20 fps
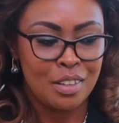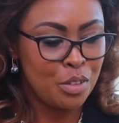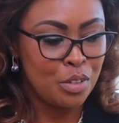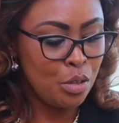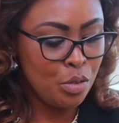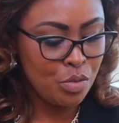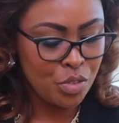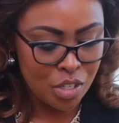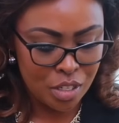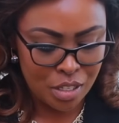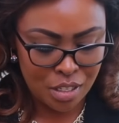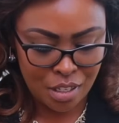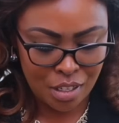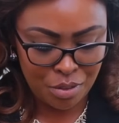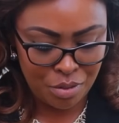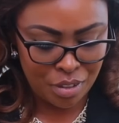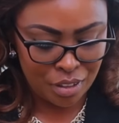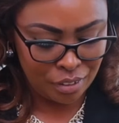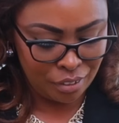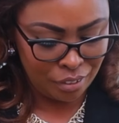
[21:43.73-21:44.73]
You've just
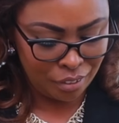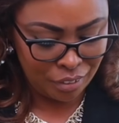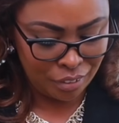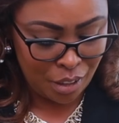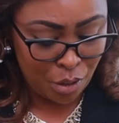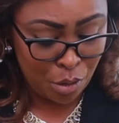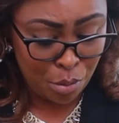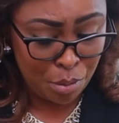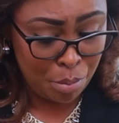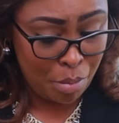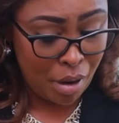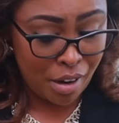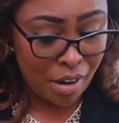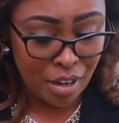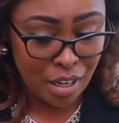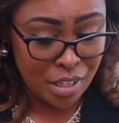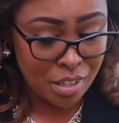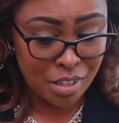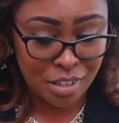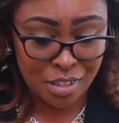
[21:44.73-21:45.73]
given Nairobi
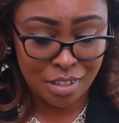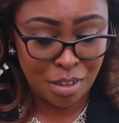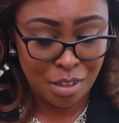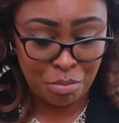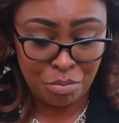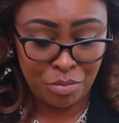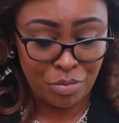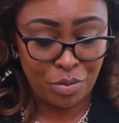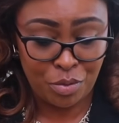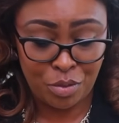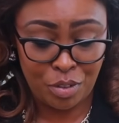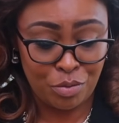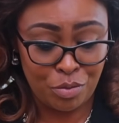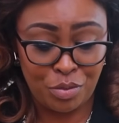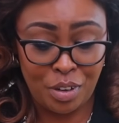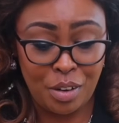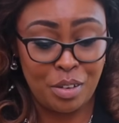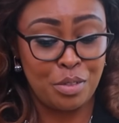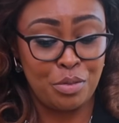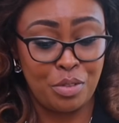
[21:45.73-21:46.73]
Bariatric some
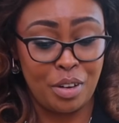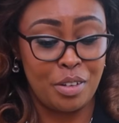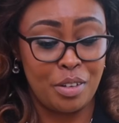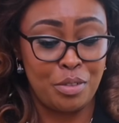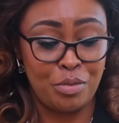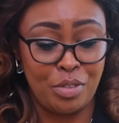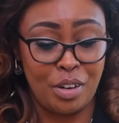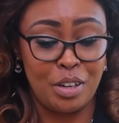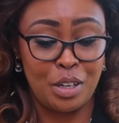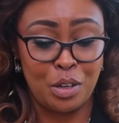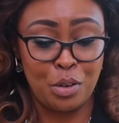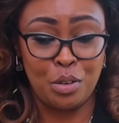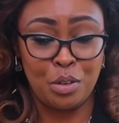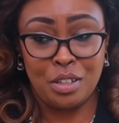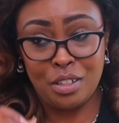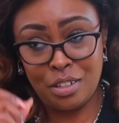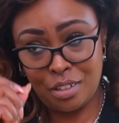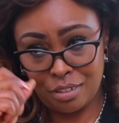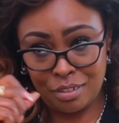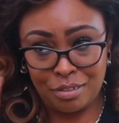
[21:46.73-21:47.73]
very, very, very
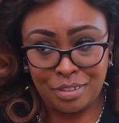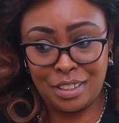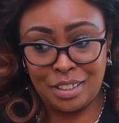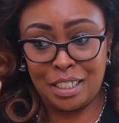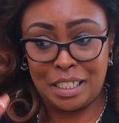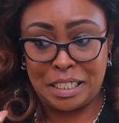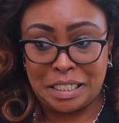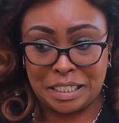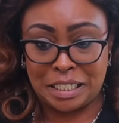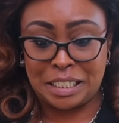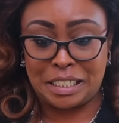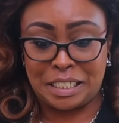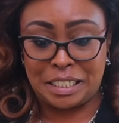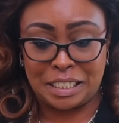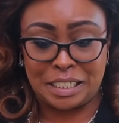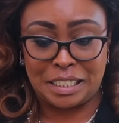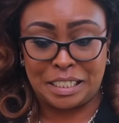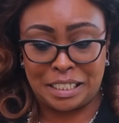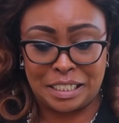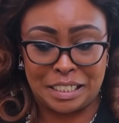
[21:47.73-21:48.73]
good tick, tick,
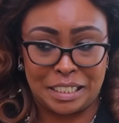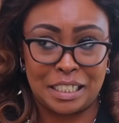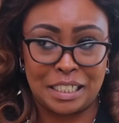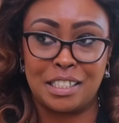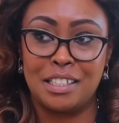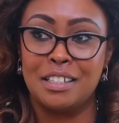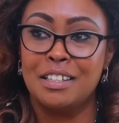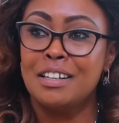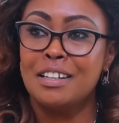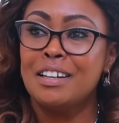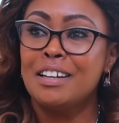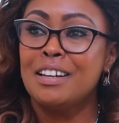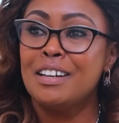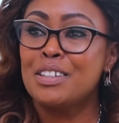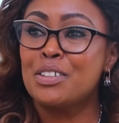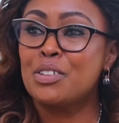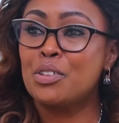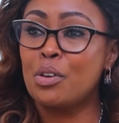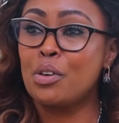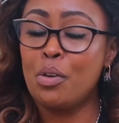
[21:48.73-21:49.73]
tick, tick, tick.
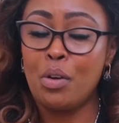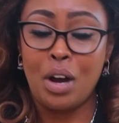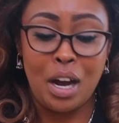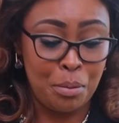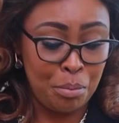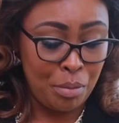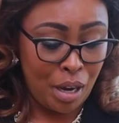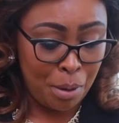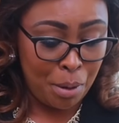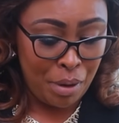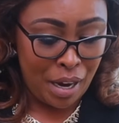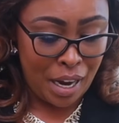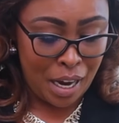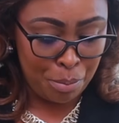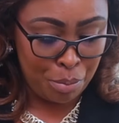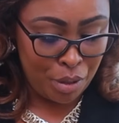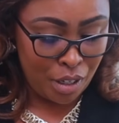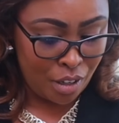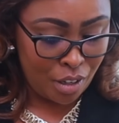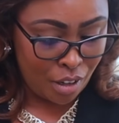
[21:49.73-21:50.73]
So I'm a
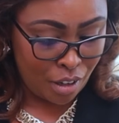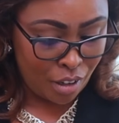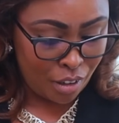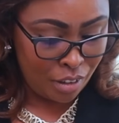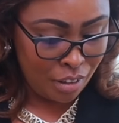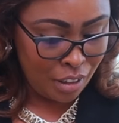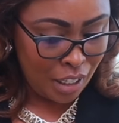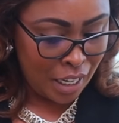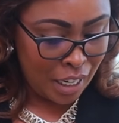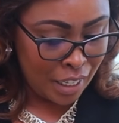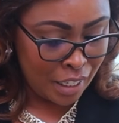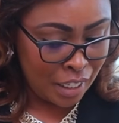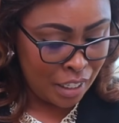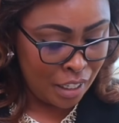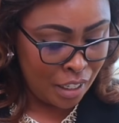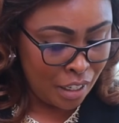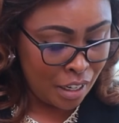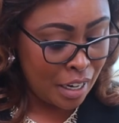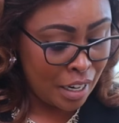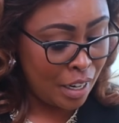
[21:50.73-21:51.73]
happy girl. I
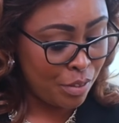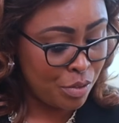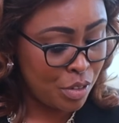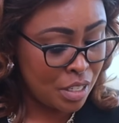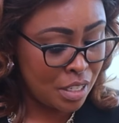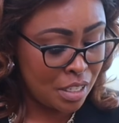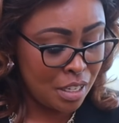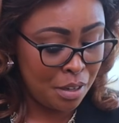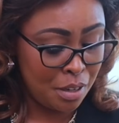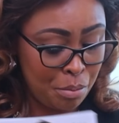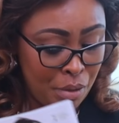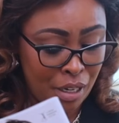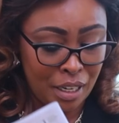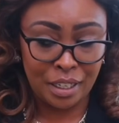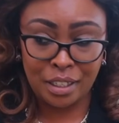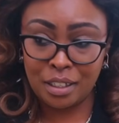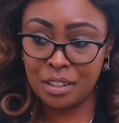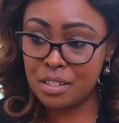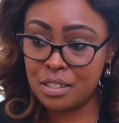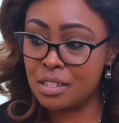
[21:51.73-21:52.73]
have to see
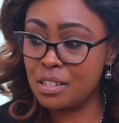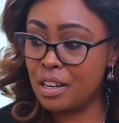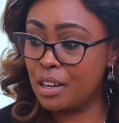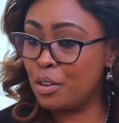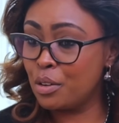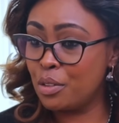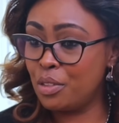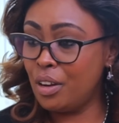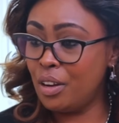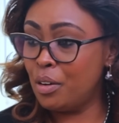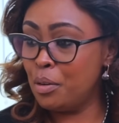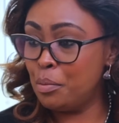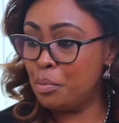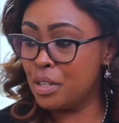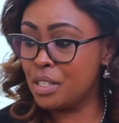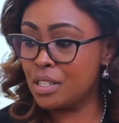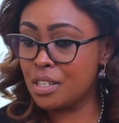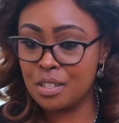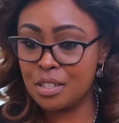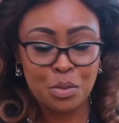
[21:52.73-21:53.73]
my
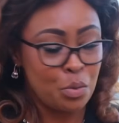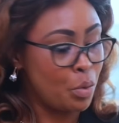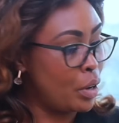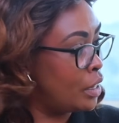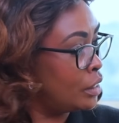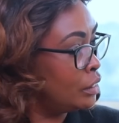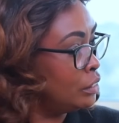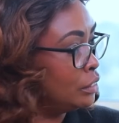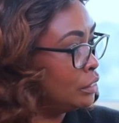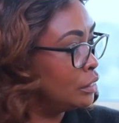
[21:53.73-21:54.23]
psychotherapist as well.